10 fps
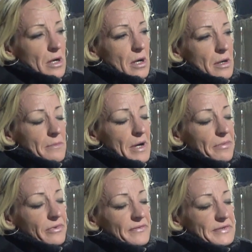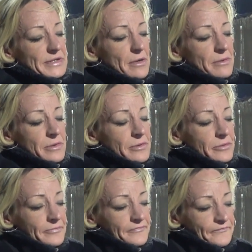I believe so.
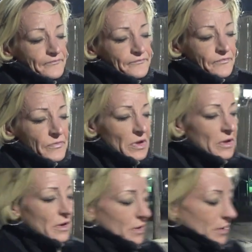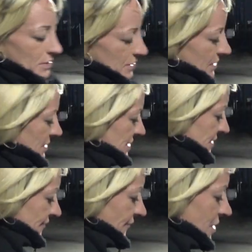Mm-hmm. This
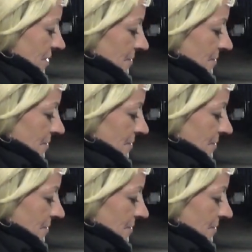is from...